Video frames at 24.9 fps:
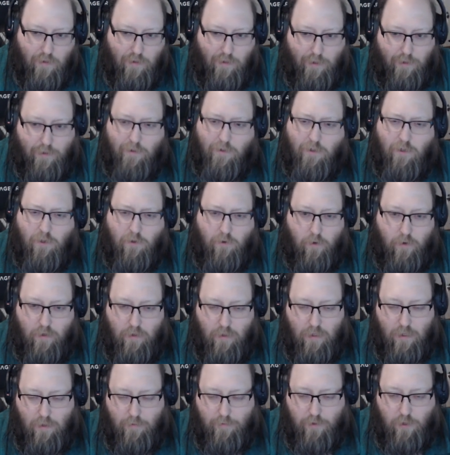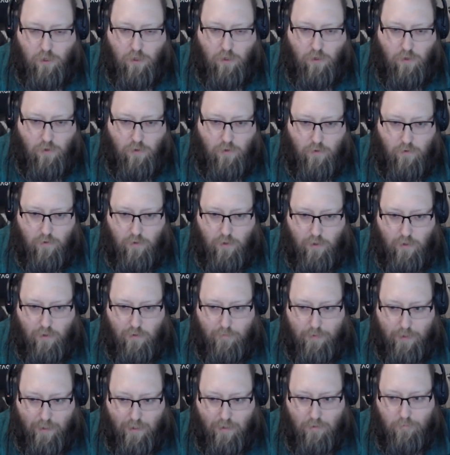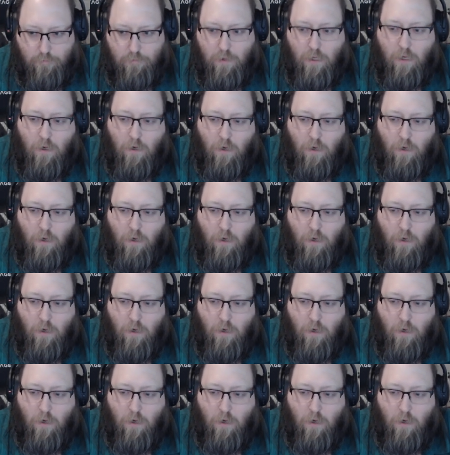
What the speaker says: It's a good starting language to pick up.